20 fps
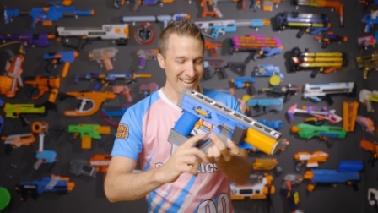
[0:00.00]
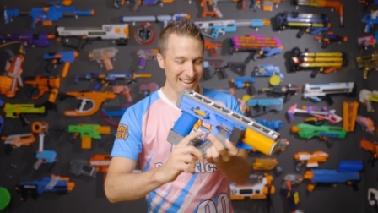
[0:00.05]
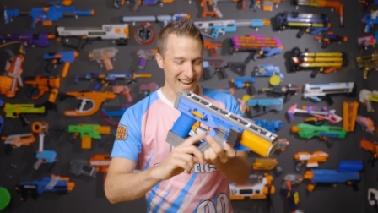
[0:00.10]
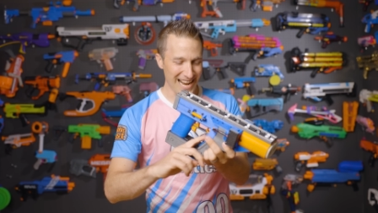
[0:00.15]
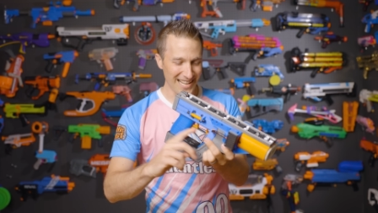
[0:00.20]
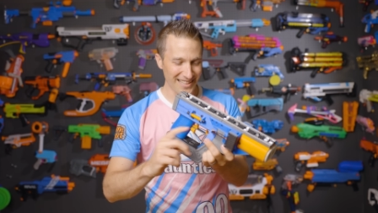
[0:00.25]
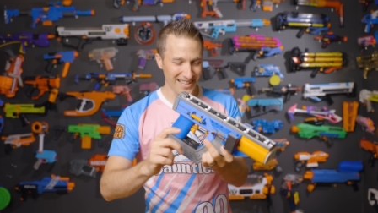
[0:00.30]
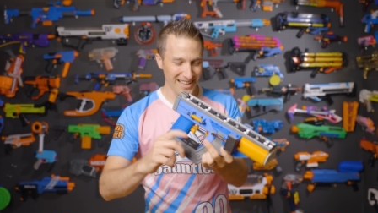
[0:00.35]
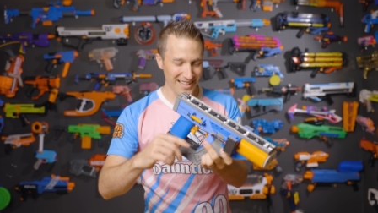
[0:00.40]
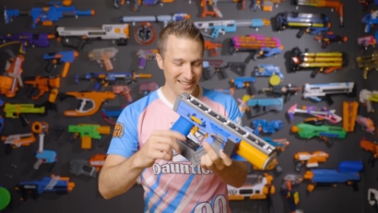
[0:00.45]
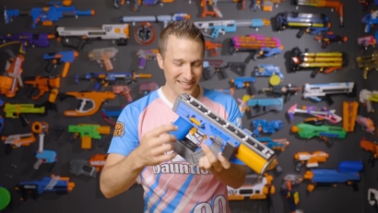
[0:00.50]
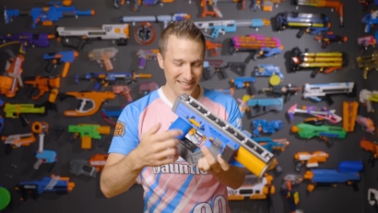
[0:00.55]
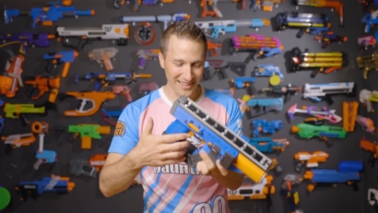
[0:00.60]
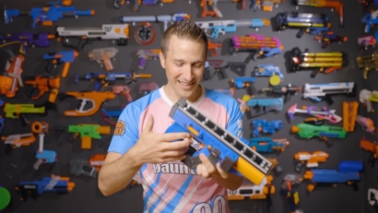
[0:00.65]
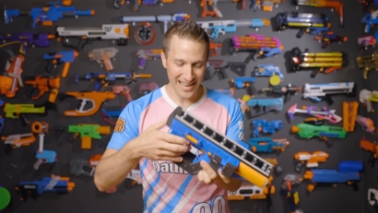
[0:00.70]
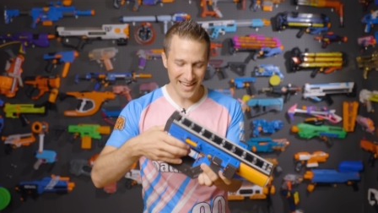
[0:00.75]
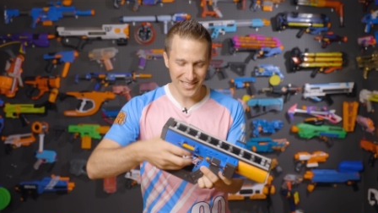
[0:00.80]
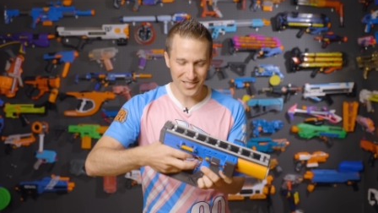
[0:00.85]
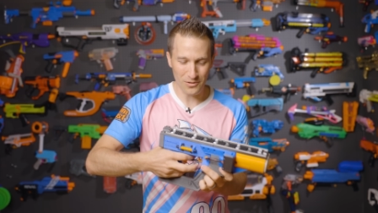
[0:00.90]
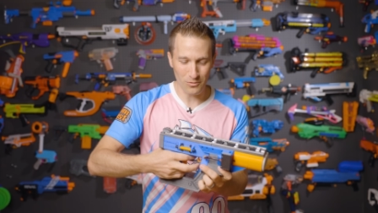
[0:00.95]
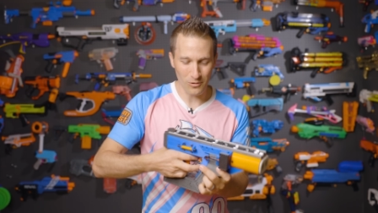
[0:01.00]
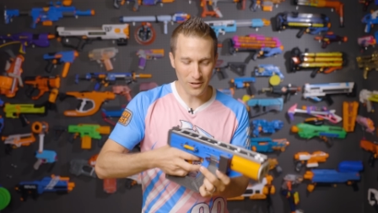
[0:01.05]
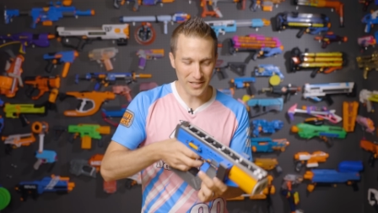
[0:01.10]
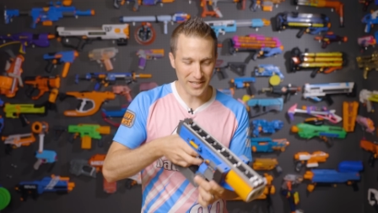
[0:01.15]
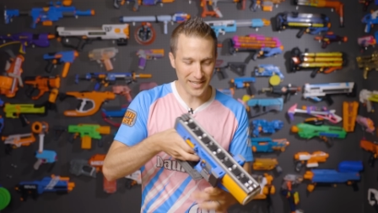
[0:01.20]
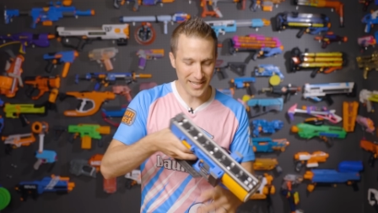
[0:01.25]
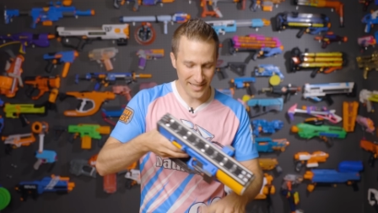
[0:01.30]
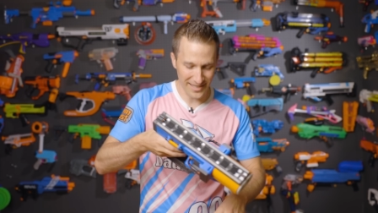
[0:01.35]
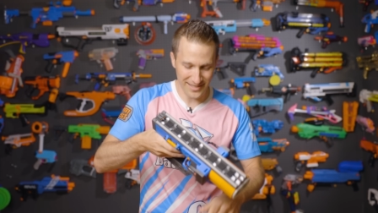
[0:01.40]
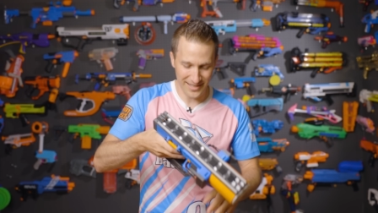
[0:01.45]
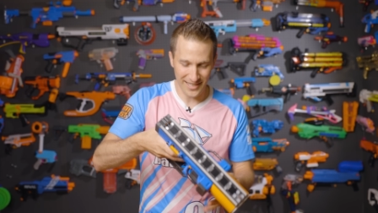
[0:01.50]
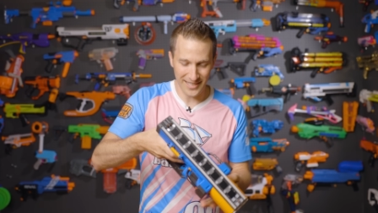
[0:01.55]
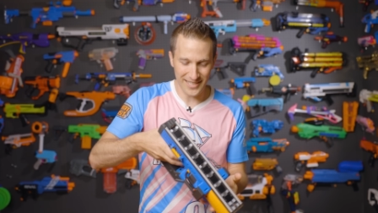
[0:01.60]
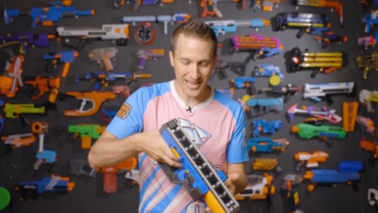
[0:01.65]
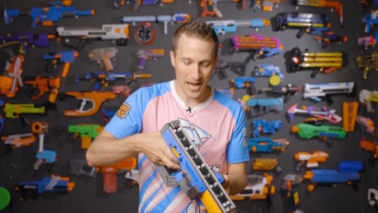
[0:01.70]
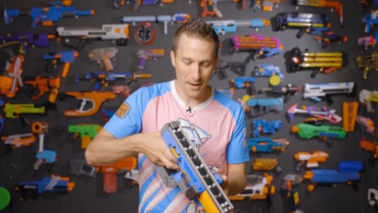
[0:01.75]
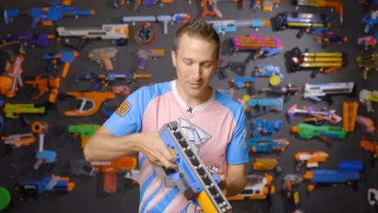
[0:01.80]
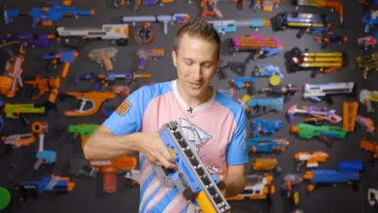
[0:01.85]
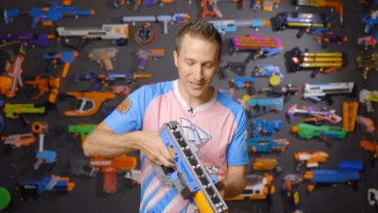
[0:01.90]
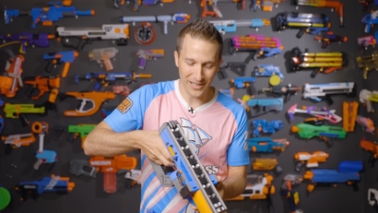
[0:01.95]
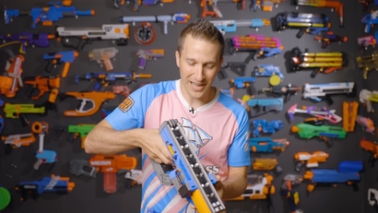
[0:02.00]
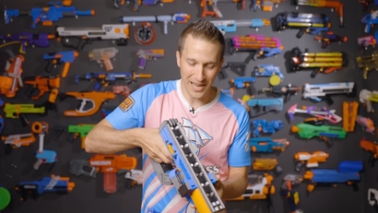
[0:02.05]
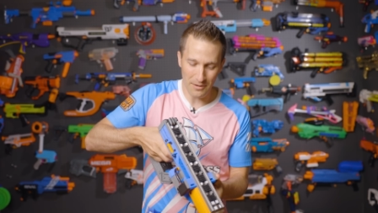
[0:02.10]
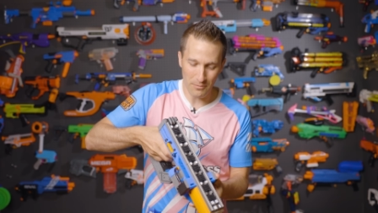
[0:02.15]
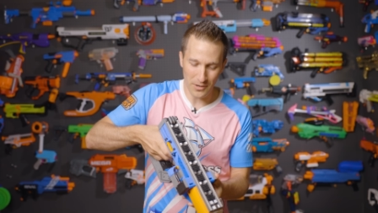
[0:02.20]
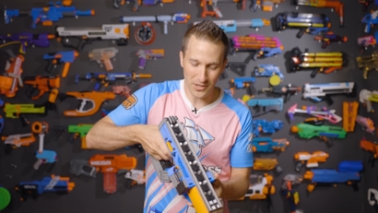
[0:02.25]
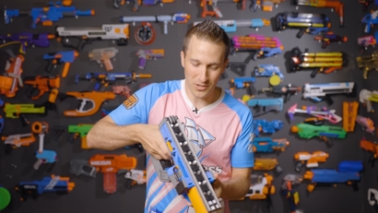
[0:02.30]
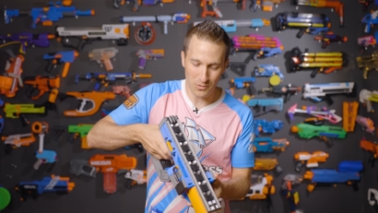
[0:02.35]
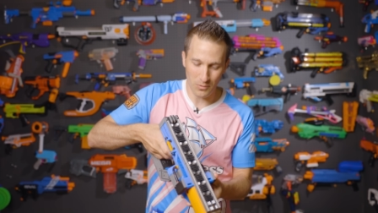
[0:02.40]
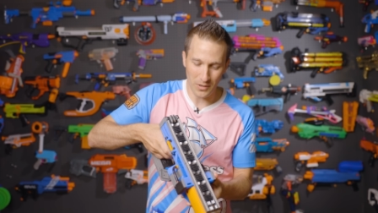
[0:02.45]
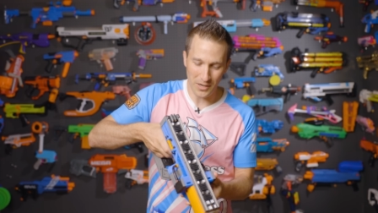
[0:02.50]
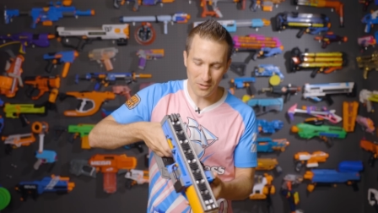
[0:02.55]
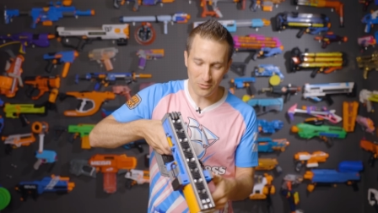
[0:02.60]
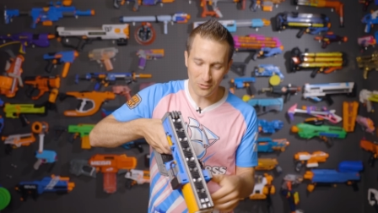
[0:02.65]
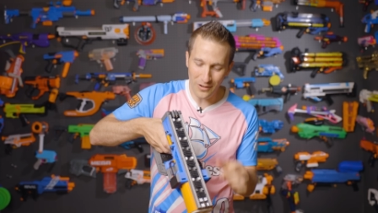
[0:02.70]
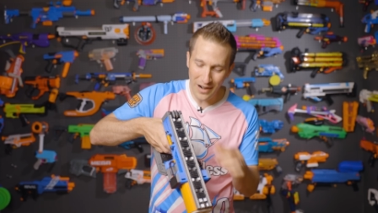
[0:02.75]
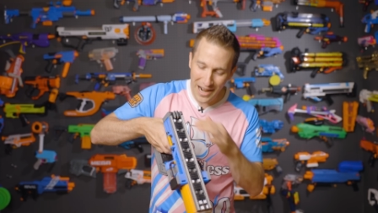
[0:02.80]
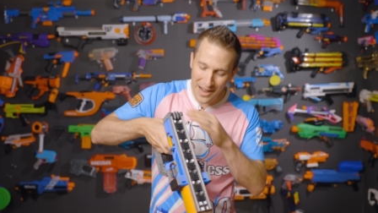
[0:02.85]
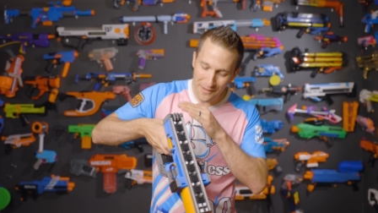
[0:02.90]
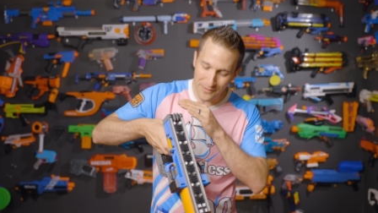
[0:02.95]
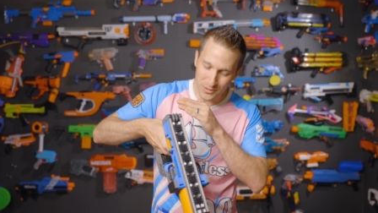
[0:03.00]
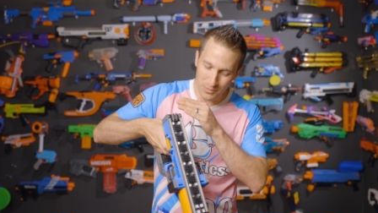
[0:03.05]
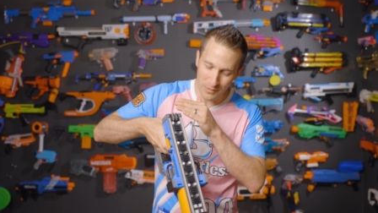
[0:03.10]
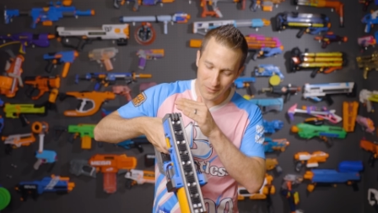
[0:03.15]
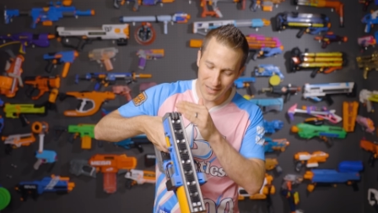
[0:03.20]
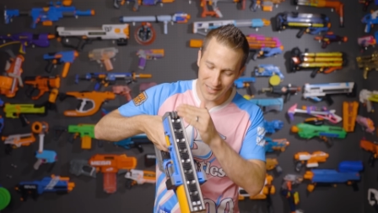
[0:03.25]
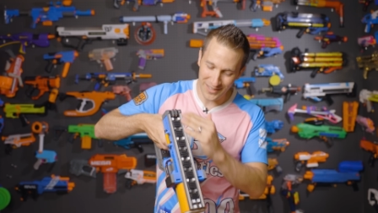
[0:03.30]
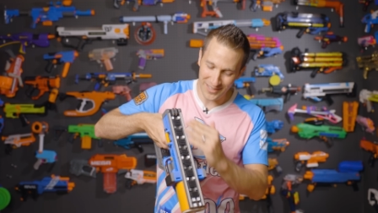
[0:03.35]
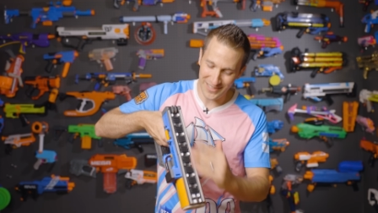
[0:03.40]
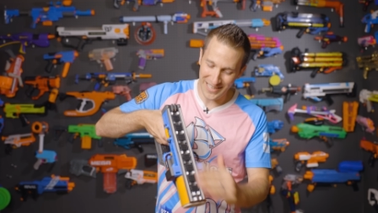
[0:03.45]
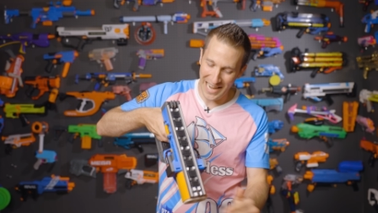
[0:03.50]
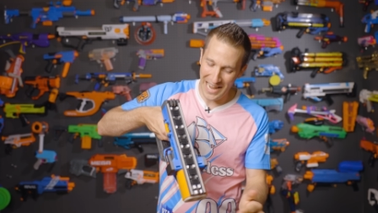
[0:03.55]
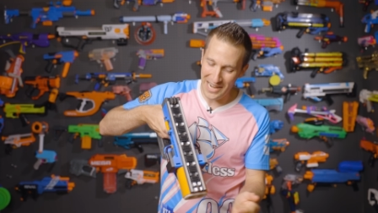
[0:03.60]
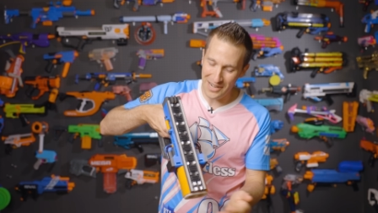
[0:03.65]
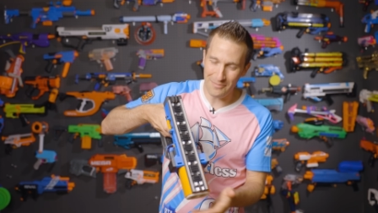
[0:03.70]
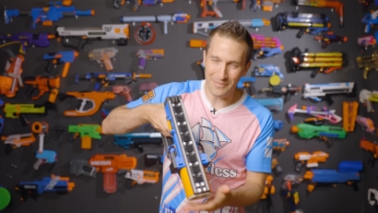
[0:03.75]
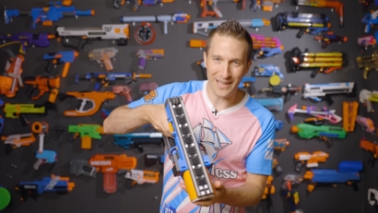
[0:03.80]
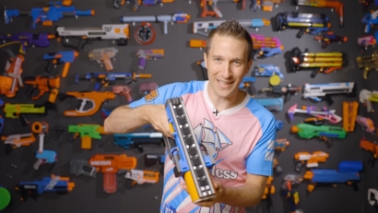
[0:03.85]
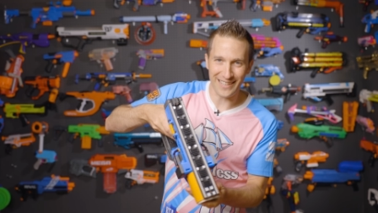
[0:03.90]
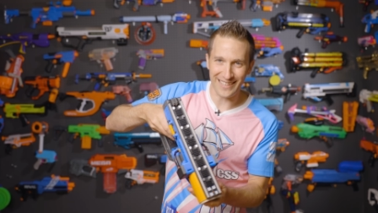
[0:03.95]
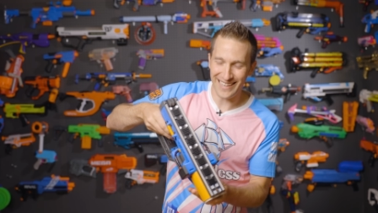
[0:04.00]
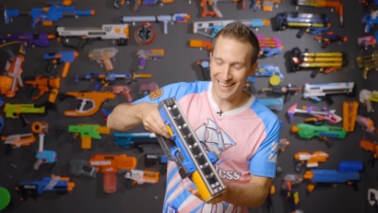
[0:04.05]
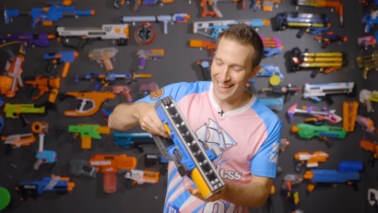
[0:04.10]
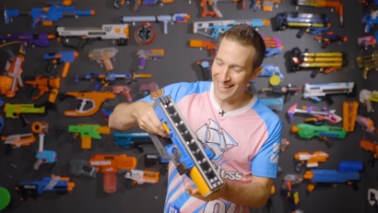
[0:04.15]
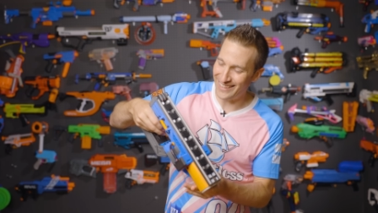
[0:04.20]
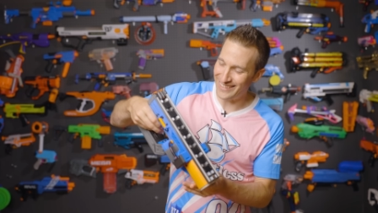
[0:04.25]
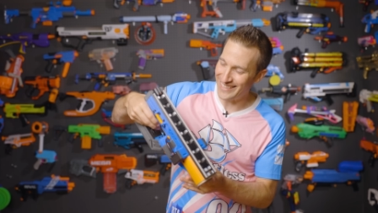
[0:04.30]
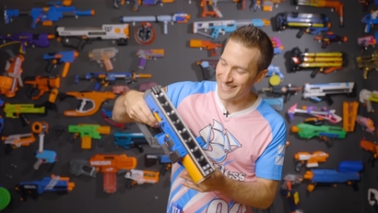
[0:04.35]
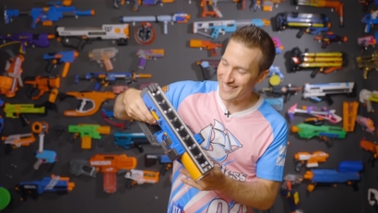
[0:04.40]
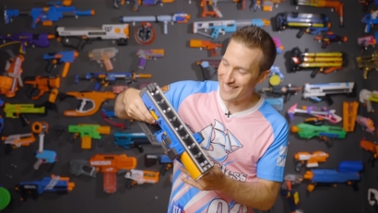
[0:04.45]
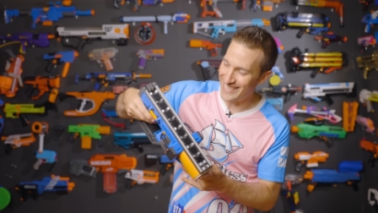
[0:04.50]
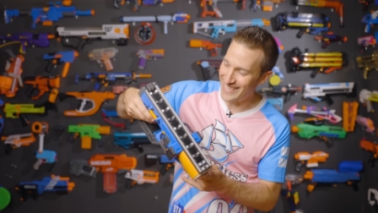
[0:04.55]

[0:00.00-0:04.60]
And then the last one is the top slide, which when it revs, we've got this animated LED.